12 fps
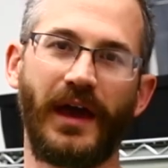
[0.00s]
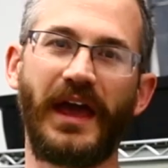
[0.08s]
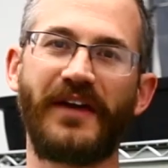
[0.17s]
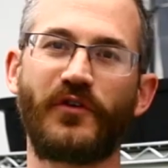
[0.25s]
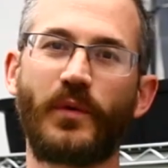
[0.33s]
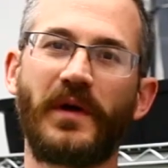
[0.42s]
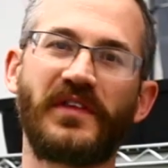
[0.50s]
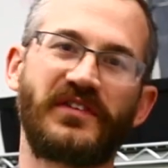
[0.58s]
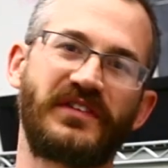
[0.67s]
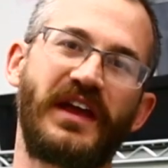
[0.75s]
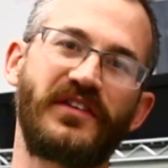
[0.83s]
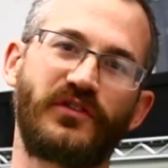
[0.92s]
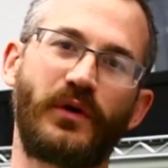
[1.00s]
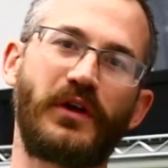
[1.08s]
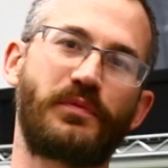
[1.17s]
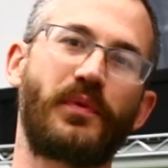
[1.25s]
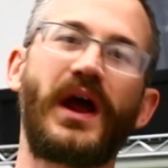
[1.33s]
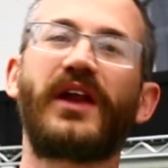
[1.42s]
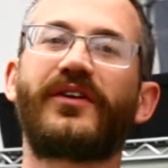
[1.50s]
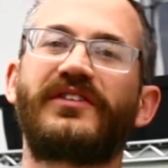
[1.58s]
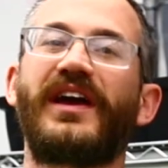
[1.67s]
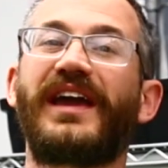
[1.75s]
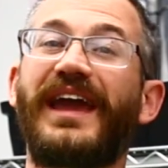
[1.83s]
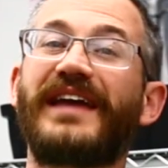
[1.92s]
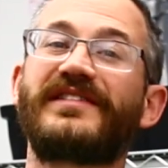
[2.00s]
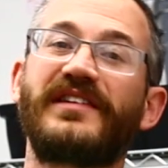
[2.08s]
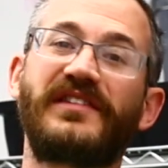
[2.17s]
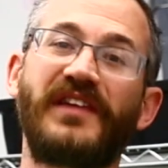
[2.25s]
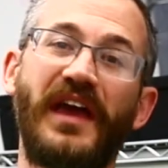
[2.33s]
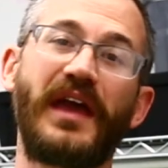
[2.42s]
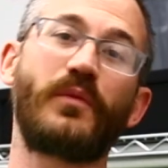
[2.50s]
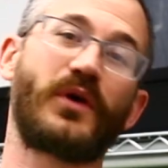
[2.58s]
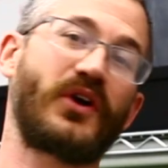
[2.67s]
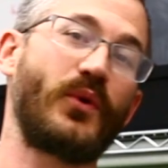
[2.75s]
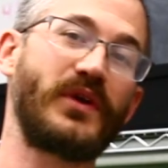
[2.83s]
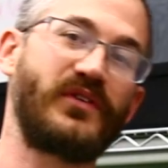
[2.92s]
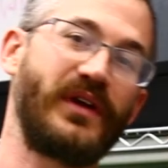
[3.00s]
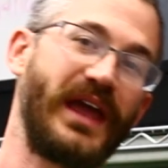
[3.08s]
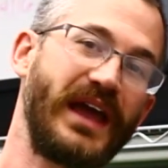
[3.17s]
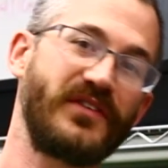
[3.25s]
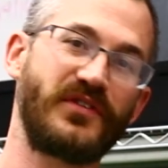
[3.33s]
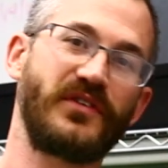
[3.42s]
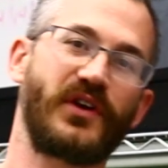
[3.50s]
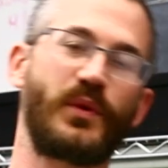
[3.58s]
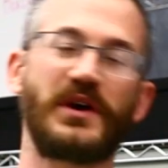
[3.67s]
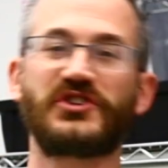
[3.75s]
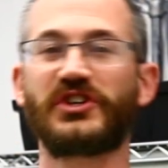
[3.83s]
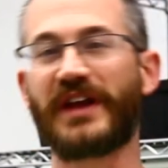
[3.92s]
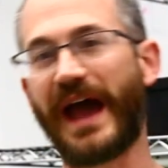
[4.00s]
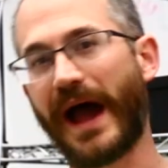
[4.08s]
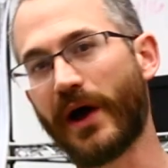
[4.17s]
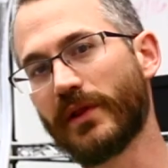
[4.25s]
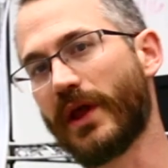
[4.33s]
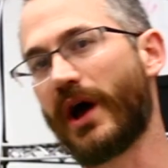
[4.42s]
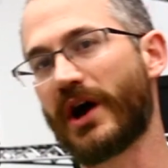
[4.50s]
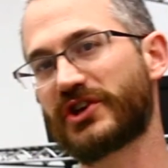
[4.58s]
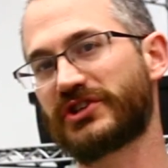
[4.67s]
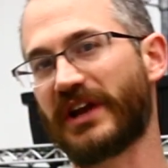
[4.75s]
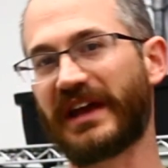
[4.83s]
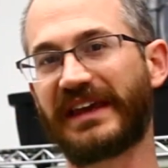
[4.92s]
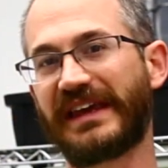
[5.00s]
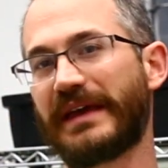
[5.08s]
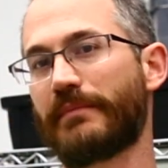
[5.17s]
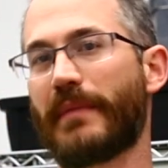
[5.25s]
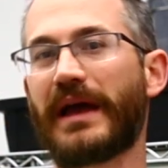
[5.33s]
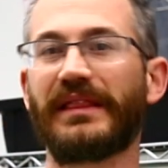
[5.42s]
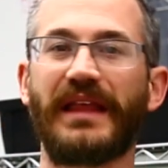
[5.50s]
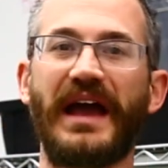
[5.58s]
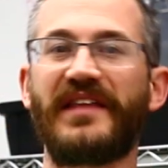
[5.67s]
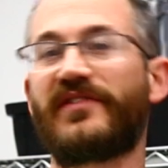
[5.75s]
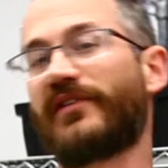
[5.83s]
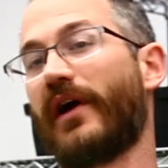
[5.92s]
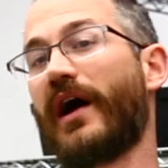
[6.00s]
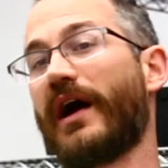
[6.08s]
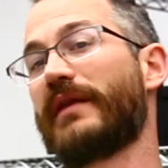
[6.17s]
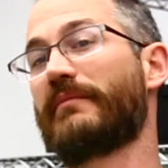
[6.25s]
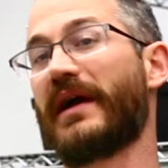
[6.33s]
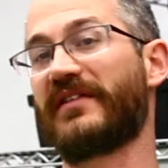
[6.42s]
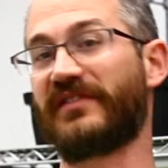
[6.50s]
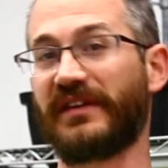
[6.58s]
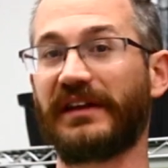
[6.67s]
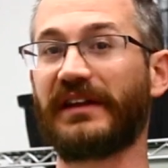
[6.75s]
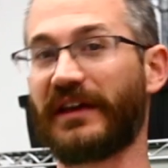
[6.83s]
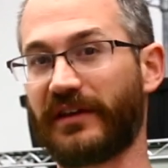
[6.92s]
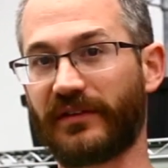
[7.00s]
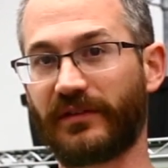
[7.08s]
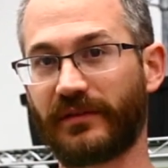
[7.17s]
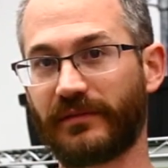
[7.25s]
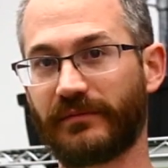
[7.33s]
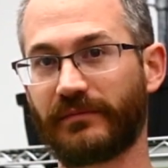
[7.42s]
Hey everyone, this is Nate Storey with Bright Agrotech, and today we're going to answer the question, how long should I keep my lights on my seedlings?